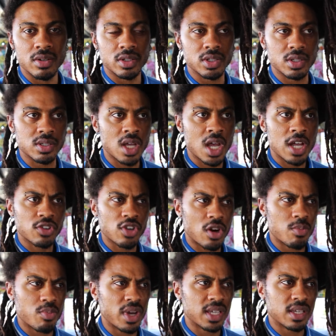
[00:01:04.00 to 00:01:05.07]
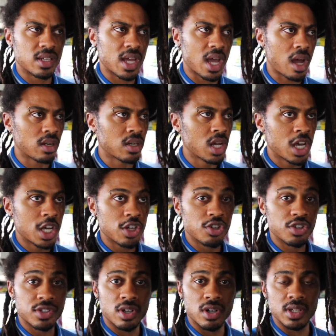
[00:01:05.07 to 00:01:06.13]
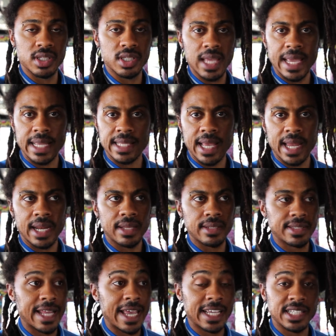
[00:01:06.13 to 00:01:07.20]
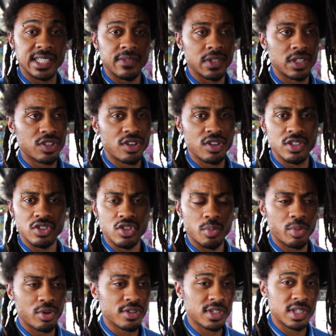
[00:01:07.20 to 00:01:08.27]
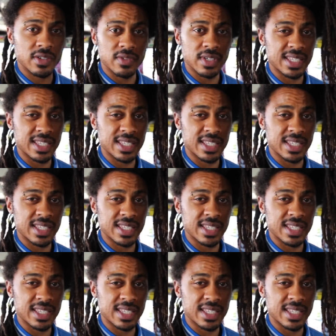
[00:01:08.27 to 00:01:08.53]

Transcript: they'll just try to break you down. You just got to take that negative and turn it to a positive.